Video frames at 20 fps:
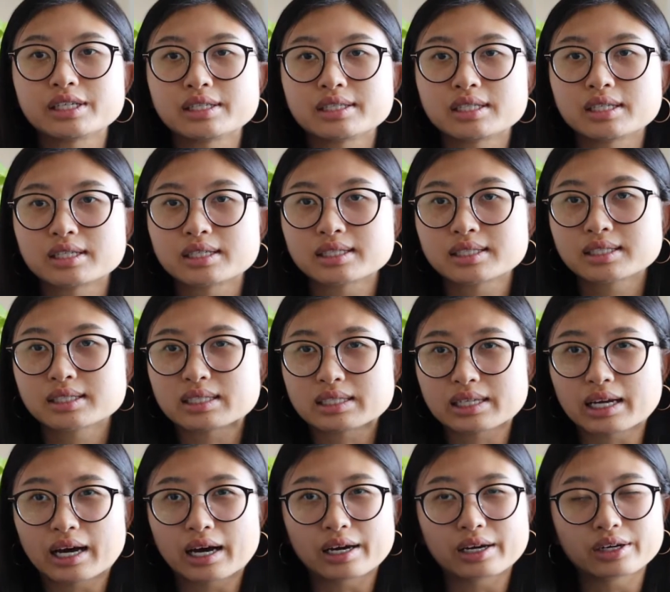easy to
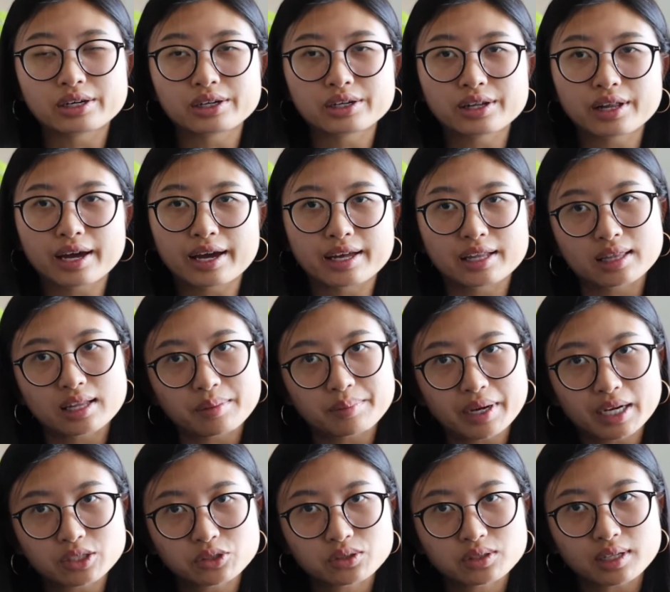style and they
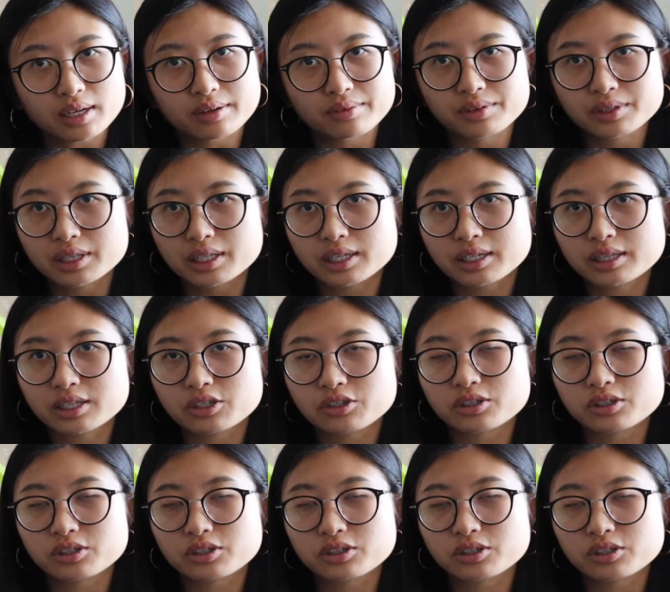match with everything.